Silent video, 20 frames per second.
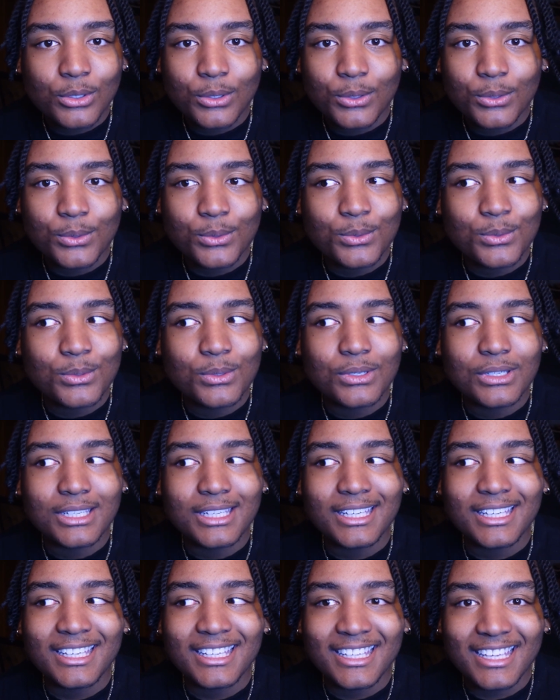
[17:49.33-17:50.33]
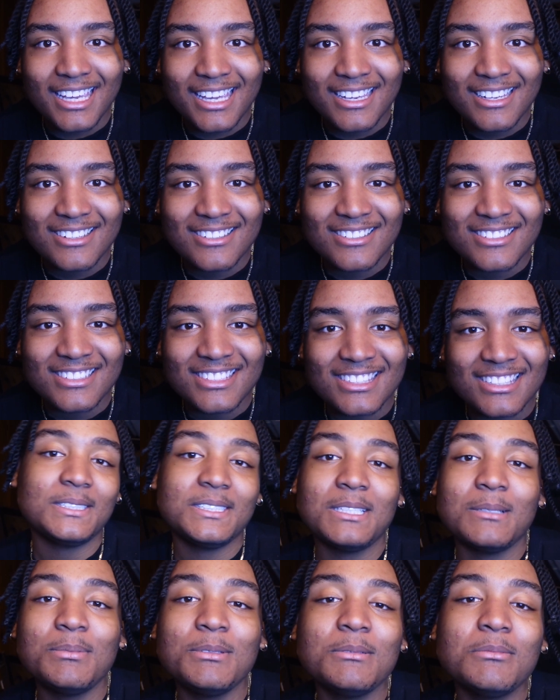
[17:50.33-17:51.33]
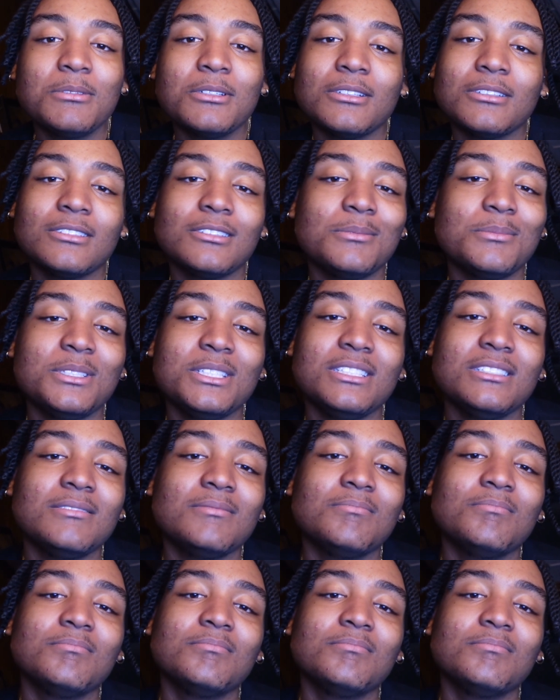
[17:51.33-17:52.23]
Who cares? Some people are gonna be